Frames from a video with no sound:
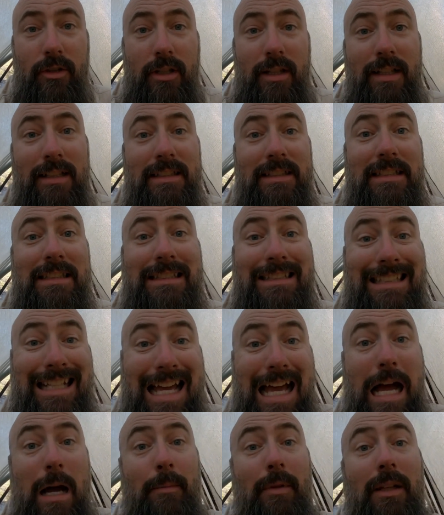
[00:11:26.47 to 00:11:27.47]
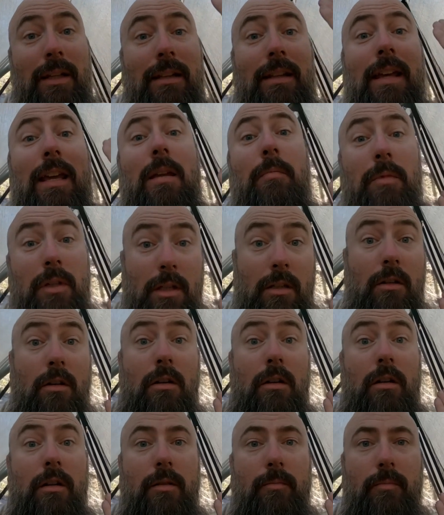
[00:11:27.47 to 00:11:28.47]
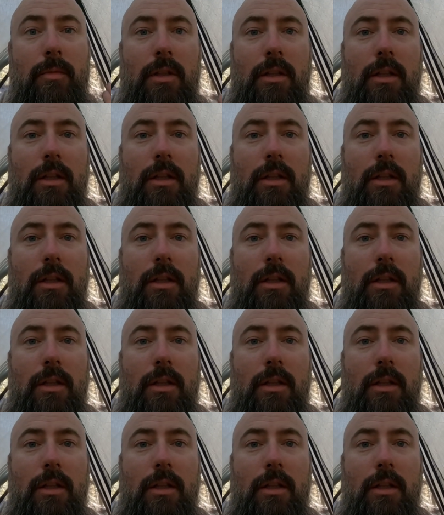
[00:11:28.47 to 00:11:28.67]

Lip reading: and it snapped and it came in on him.